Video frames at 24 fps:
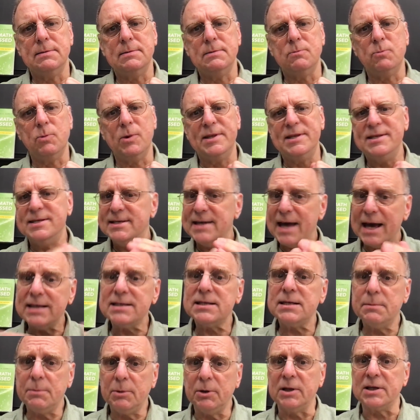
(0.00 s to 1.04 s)
with
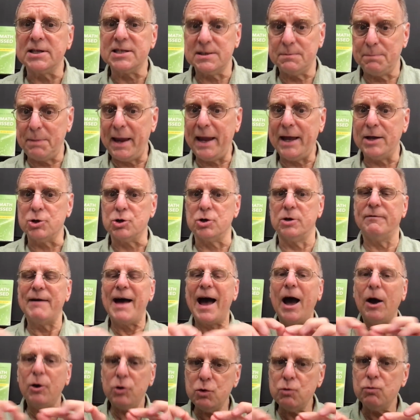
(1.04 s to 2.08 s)
decimal expansion of
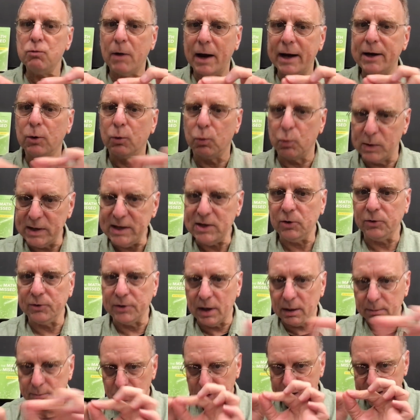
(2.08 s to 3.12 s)
how you write a real
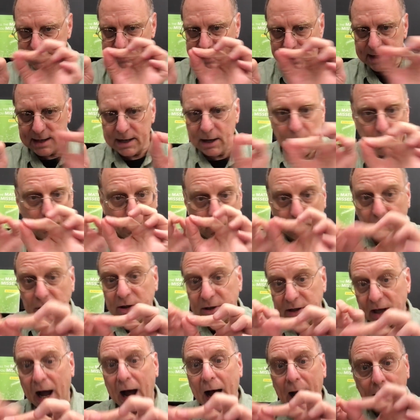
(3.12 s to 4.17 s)
number is
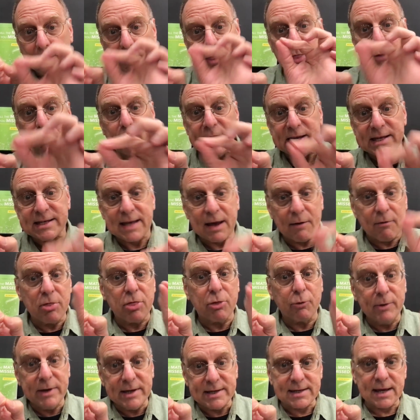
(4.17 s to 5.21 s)
dot
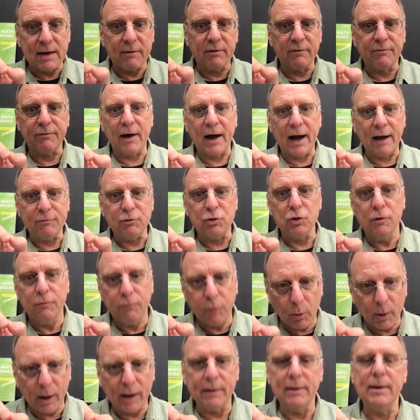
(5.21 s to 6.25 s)

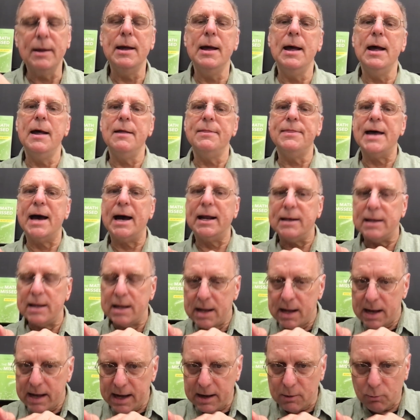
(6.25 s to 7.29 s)
3737524, that
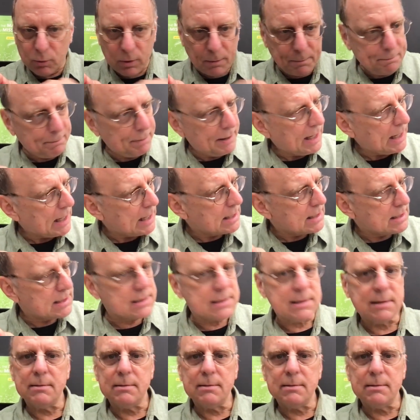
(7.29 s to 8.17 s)
it repeats